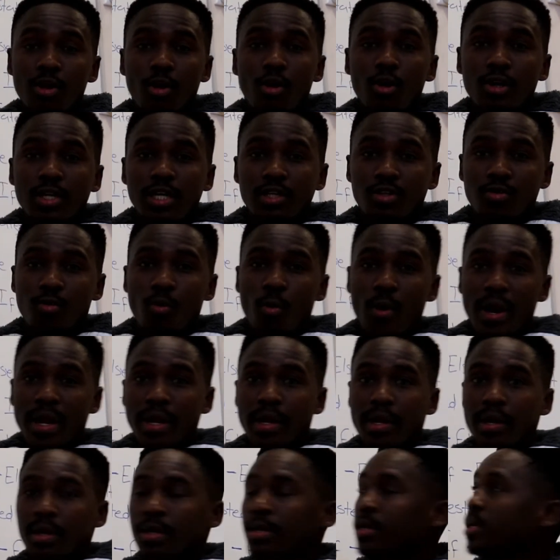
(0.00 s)
order to
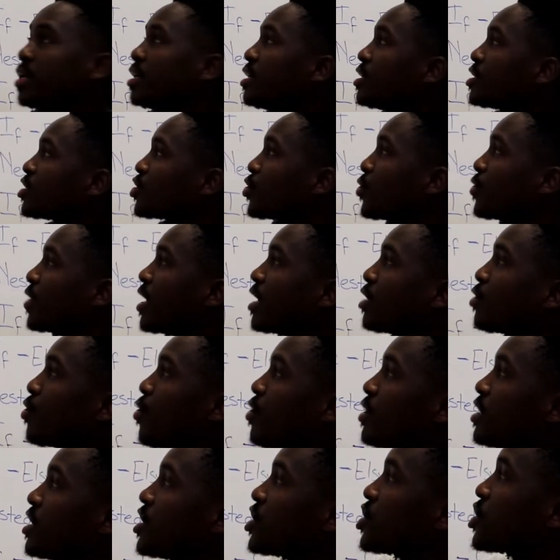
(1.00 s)
work. So that
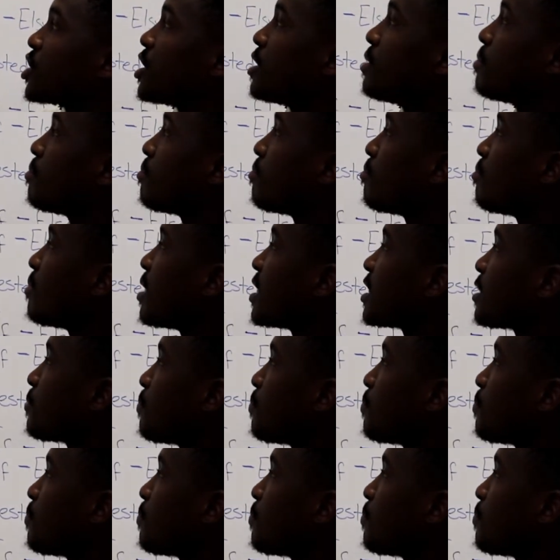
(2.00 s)
condition must